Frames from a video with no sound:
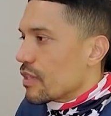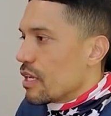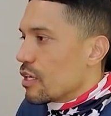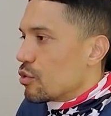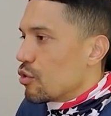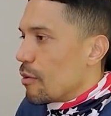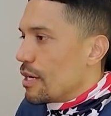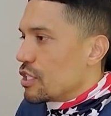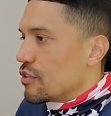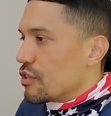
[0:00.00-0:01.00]
Include all
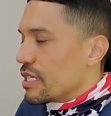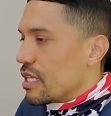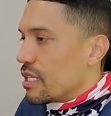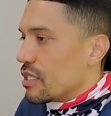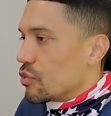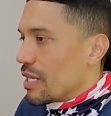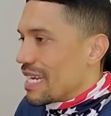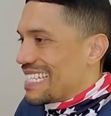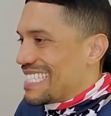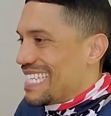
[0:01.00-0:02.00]
pages of your
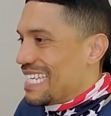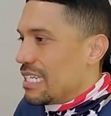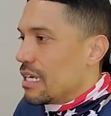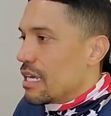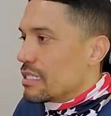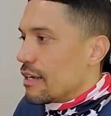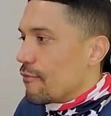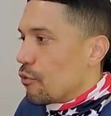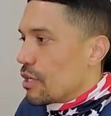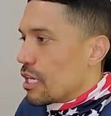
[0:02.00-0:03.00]
2019
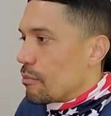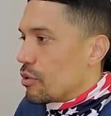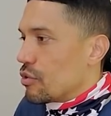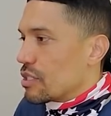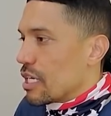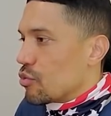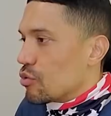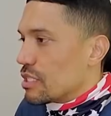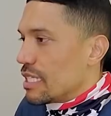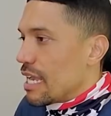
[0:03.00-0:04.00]
1040. Upload your Schedule
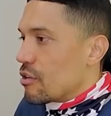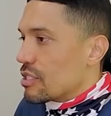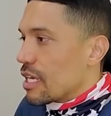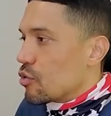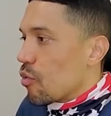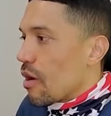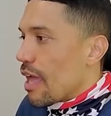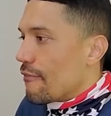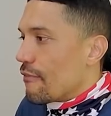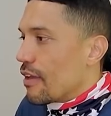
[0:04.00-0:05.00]
C and your Schedule
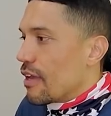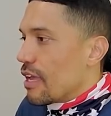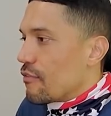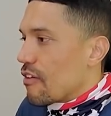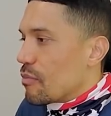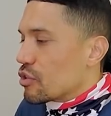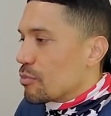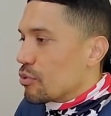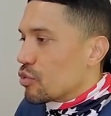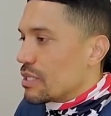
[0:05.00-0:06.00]
F. If you have
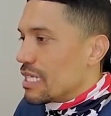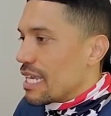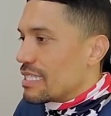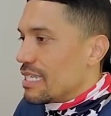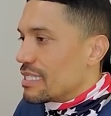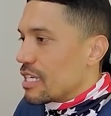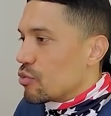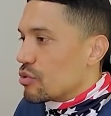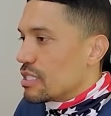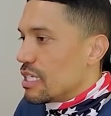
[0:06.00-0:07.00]
multiple 2019
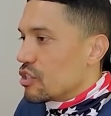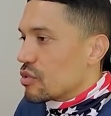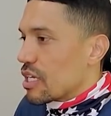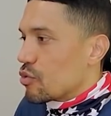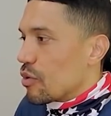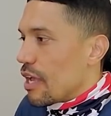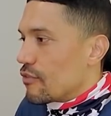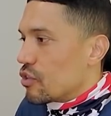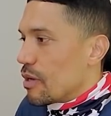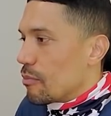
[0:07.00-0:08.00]
Schedule Cs or Schedule
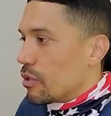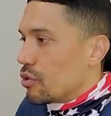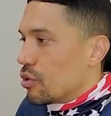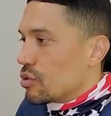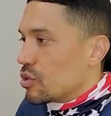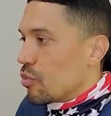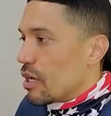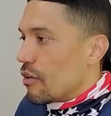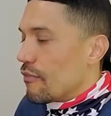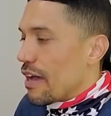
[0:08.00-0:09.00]
Fs, you may upload those as
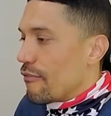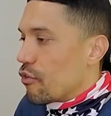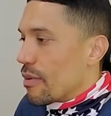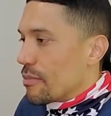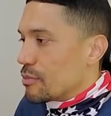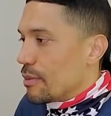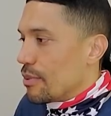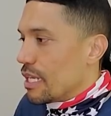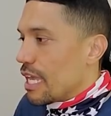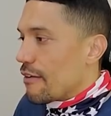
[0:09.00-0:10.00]
well. File format must be
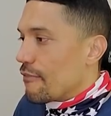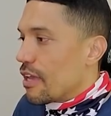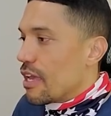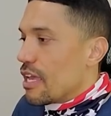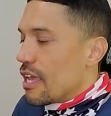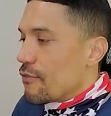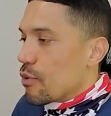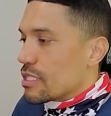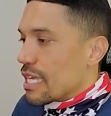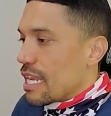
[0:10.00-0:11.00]
PDF. If you are
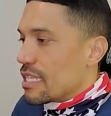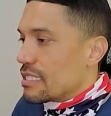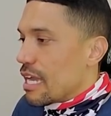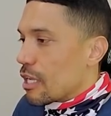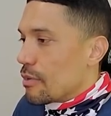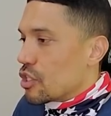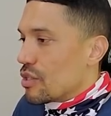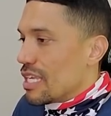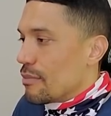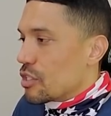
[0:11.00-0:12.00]
scanning this document, ensure
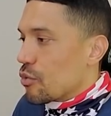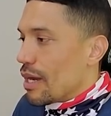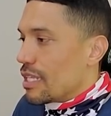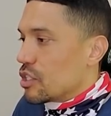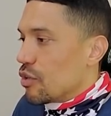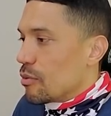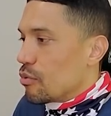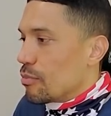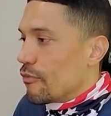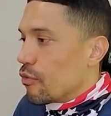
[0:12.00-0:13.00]
the image quality is
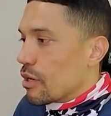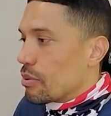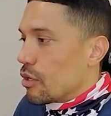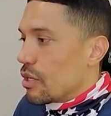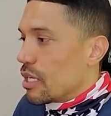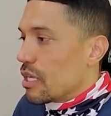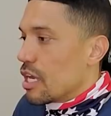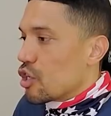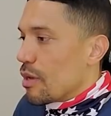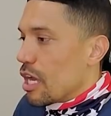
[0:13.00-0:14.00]
readable before uploading.
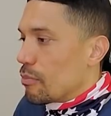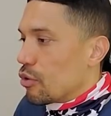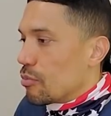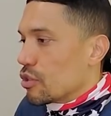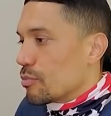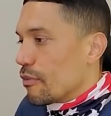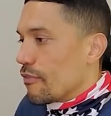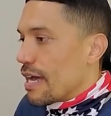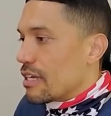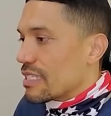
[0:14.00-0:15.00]
You may upload multiple
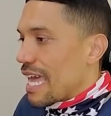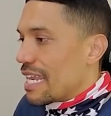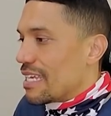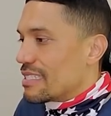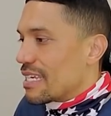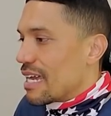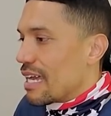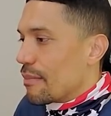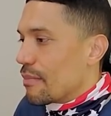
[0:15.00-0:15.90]
files at a time.